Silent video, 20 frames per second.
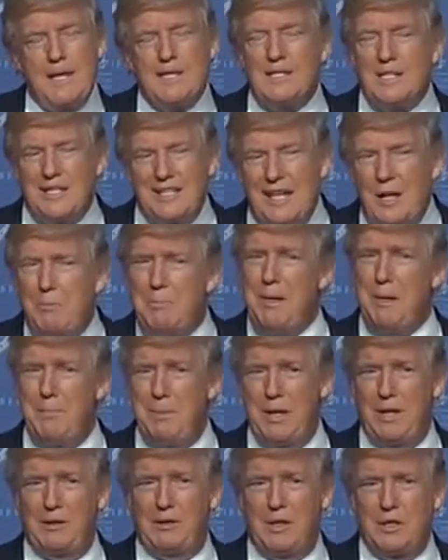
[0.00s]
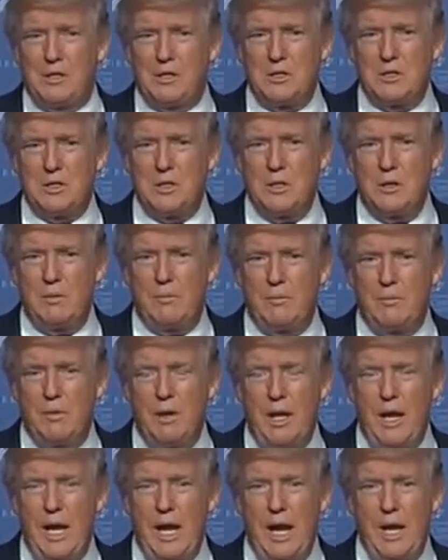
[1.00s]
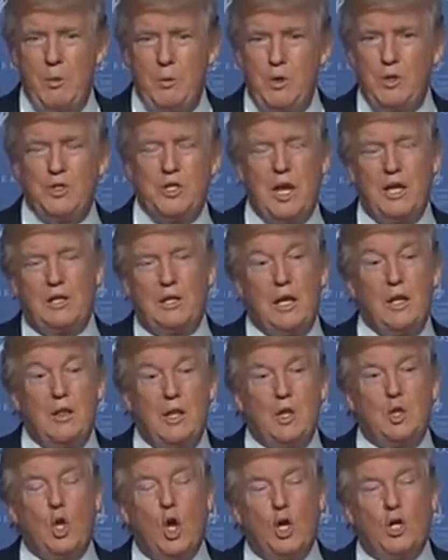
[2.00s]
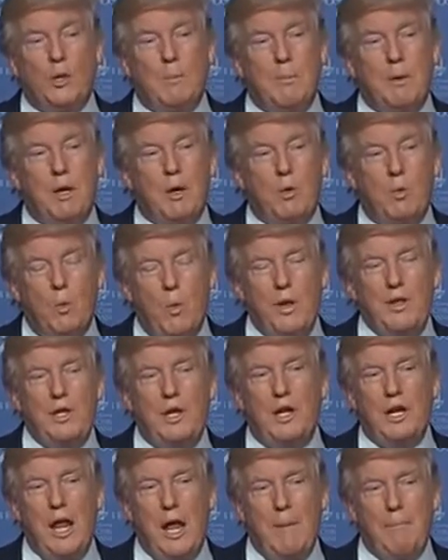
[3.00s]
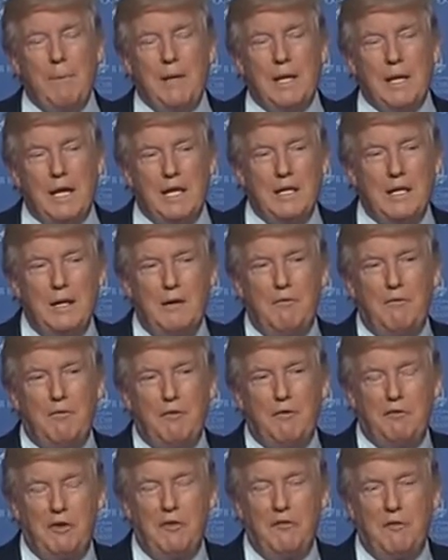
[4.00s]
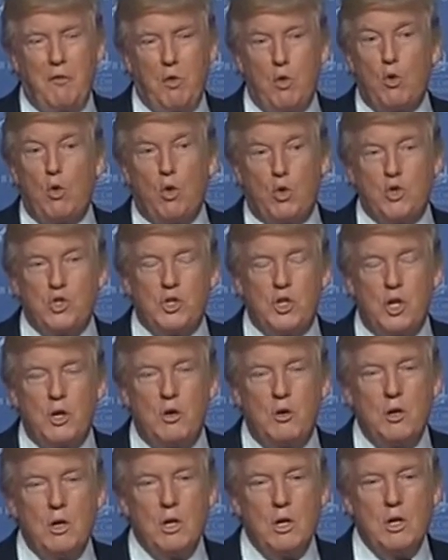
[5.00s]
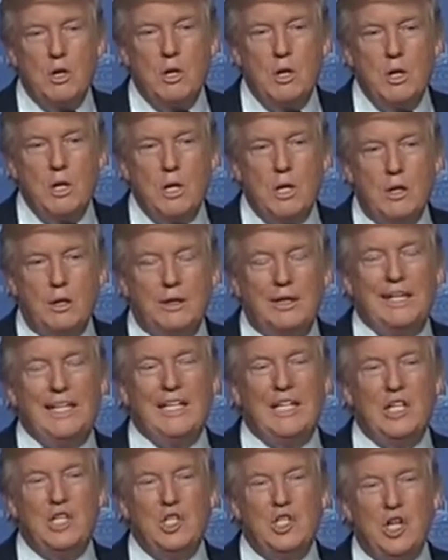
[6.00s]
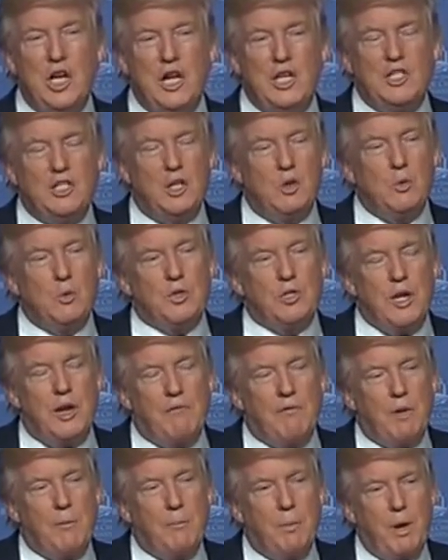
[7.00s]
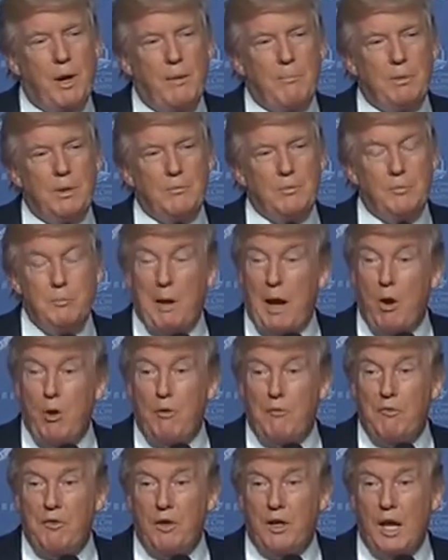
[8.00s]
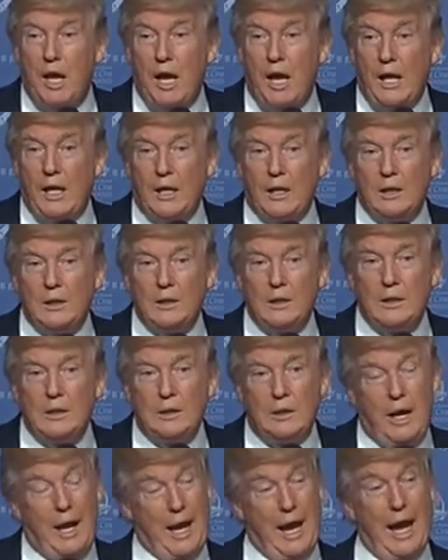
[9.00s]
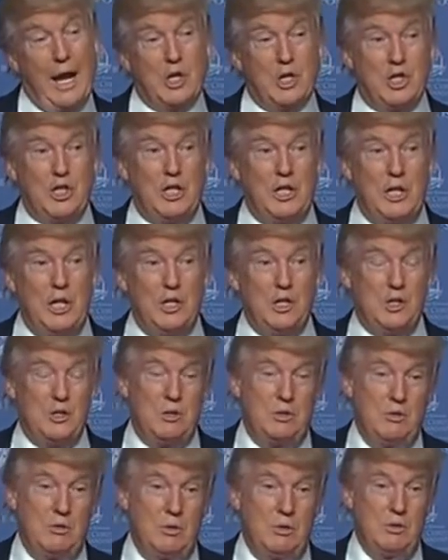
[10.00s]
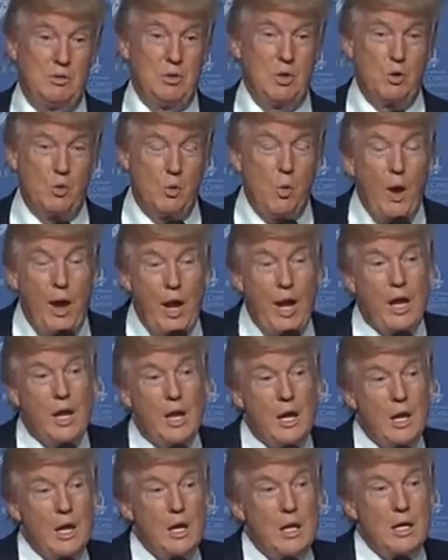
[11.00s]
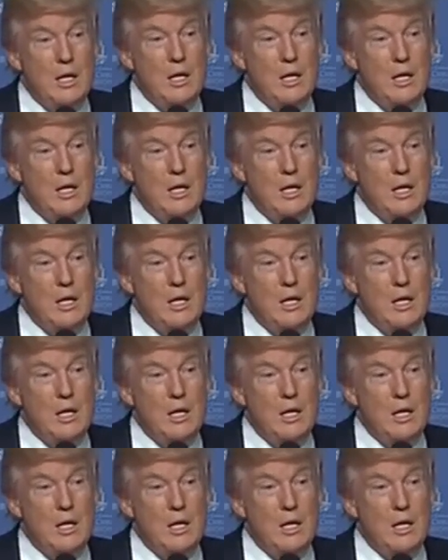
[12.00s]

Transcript: I said, tell me about this. And we sat down, they talked about it. When did it happen? 1954 or so. Lyndon Johnson was having problems. Powerful guy. I actually, in his own way,